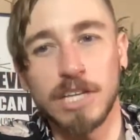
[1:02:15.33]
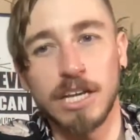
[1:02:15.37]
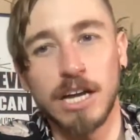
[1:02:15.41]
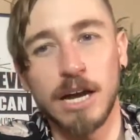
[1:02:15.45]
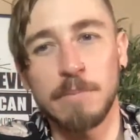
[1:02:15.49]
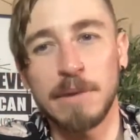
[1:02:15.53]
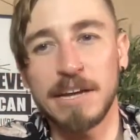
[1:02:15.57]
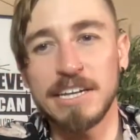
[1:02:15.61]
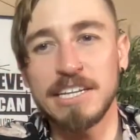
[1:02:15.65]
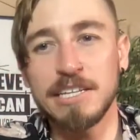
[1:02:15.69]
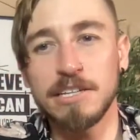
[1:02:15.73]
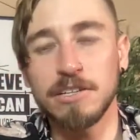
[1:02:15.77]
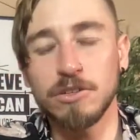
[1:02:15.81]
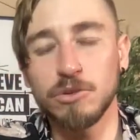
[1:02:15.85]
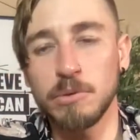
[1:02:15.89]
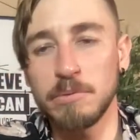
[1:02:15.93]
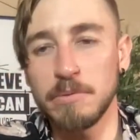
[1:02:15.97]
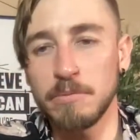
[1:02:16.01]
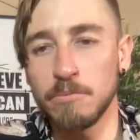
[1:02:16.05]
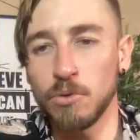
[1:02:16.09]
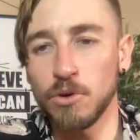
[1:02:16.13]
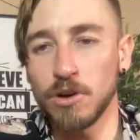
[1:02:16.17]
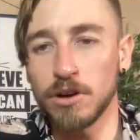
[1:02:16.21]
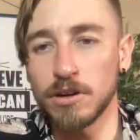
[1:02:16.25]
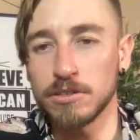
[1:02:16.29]
I might need a little bit
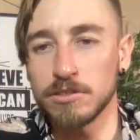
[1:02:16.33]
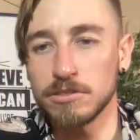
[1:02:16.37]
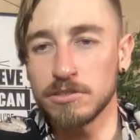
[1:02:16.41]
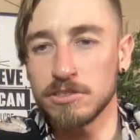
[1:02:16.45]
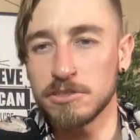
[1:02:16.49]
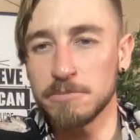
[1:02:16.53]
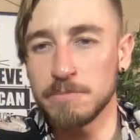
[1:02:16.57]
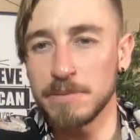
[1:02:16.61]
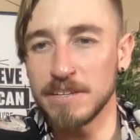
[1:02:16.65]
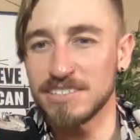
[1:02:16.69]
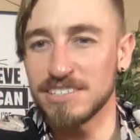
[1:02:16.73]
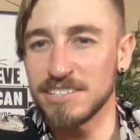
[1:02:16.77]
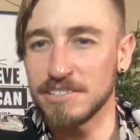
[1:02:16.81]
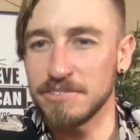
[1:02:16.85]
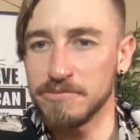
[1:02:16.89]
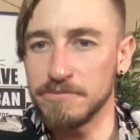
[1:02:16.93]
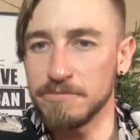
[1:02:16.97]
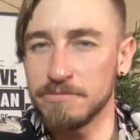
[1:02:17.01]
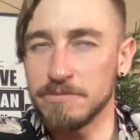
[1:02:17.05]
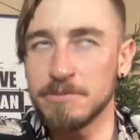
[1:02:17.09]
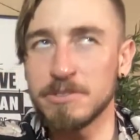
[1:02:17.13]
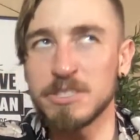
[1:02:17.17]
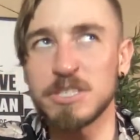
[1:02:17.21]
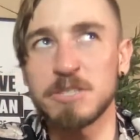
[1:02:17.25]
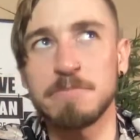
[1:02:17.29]
more
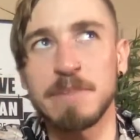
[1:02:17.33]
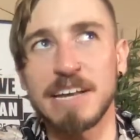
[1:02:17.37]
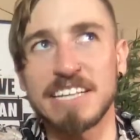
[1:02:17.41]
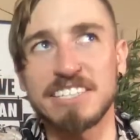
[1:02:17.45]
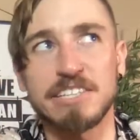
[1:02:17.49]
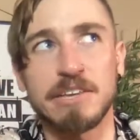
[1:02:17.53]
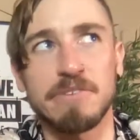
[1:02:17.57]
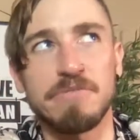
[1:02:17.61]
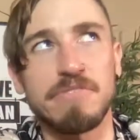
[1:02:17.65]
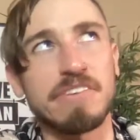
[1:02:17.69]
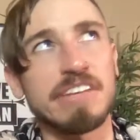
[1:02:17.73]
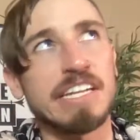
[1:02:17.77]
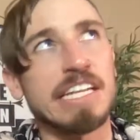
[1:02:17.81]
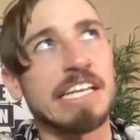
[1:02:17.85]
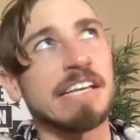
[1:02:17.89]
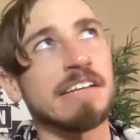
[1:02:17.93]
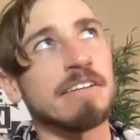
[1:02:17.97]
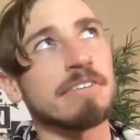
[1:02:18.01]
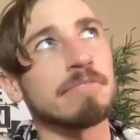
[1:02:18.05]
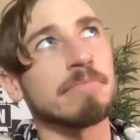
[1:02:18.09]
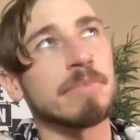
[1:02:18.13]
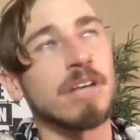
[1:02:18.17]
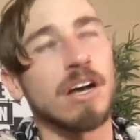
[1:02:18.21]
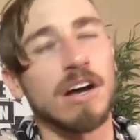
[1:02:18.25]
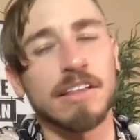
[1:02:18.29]

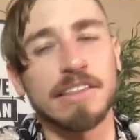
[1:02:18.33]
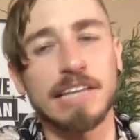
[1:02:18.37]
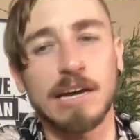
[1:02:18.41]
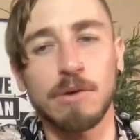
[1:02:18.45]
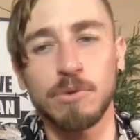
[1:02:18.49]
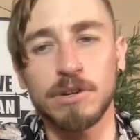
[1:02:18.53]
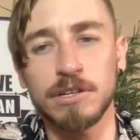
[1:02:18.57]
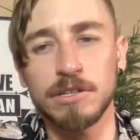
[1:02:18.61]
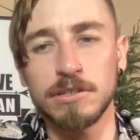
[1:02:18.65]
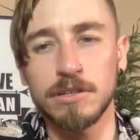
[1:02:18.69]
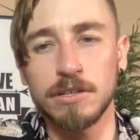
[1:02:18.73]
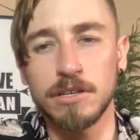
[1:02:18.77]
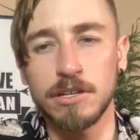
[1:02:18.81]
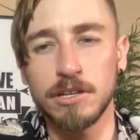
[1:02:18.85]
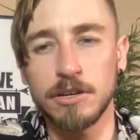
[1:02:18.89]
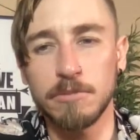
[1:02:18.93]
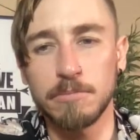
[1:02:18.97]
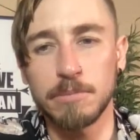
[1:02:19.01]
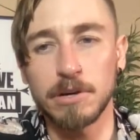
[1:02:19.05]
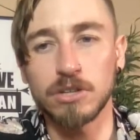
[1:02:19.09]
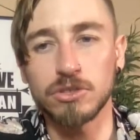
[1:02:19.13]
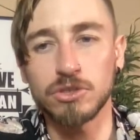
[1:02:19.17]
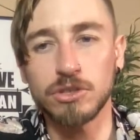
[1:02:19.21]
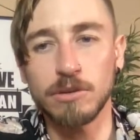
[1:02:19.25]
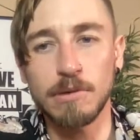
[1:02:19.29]
specificity on that one,
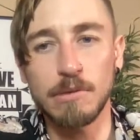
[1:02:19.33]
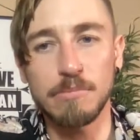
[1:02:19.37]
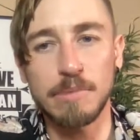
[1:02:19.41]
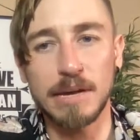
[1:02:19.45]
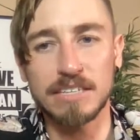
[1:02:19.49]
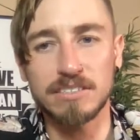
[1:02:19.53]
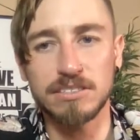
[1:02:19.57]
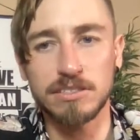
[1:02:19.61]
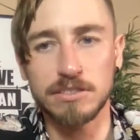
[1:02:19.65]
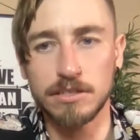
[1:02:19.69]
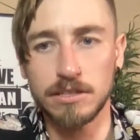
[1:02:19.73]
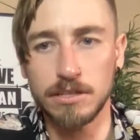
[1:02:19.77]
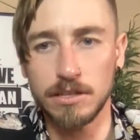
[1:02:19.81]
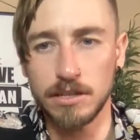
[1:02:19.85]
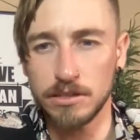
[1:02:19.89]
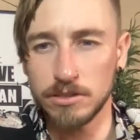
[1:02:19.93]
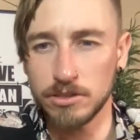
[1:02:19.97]
but I'll try my best.